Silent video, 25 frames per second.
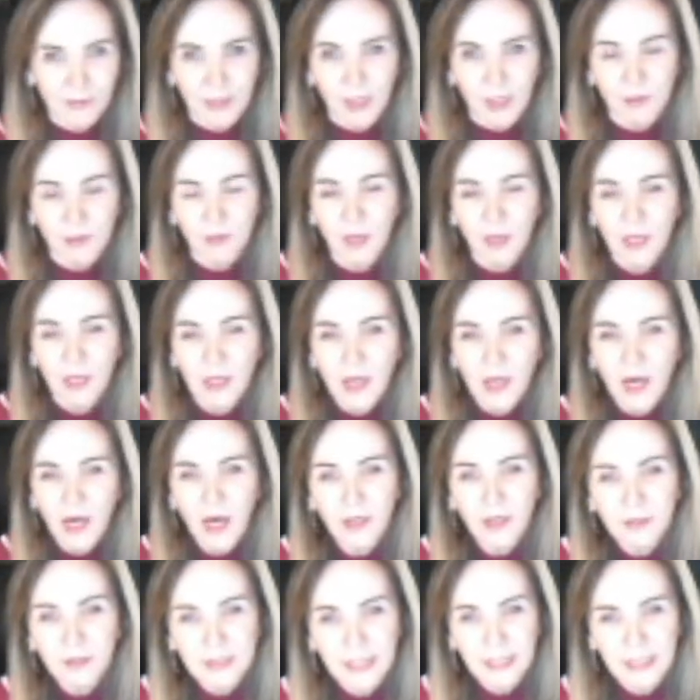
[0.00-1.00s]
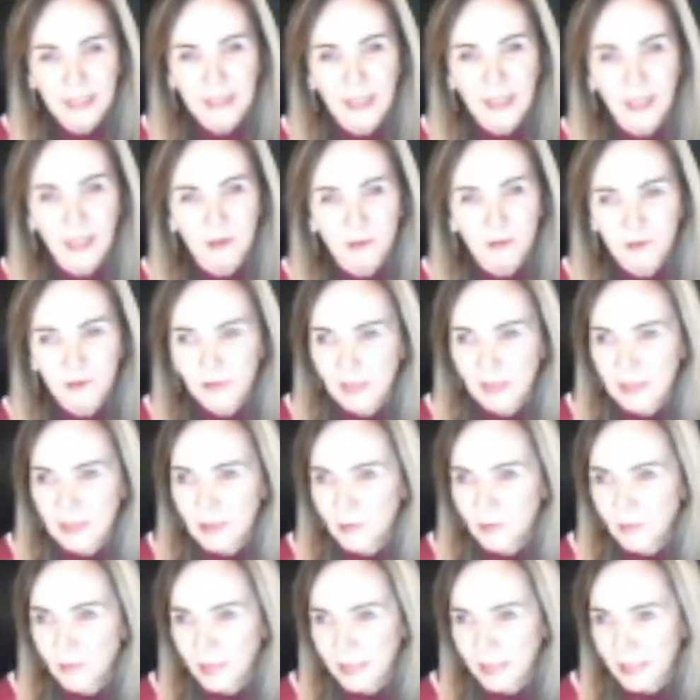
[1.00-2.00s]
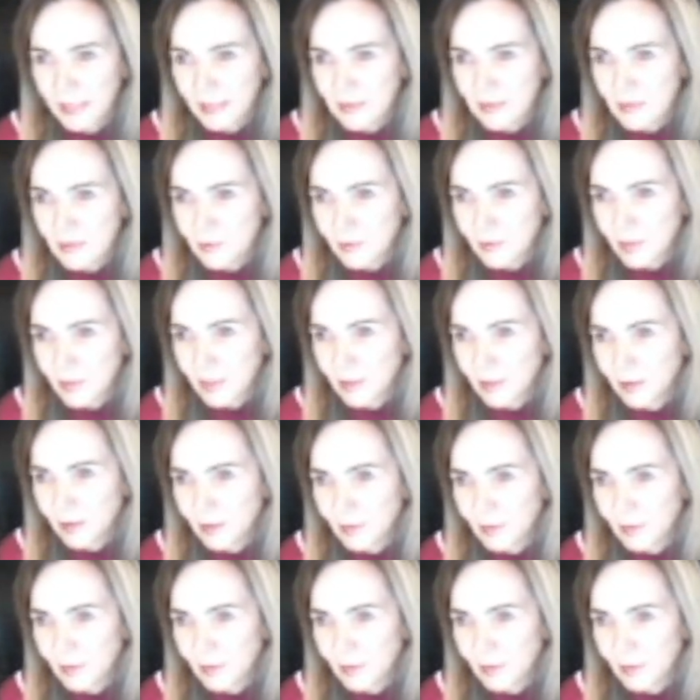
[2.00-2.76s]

up. Our tech guy will fix it by next week.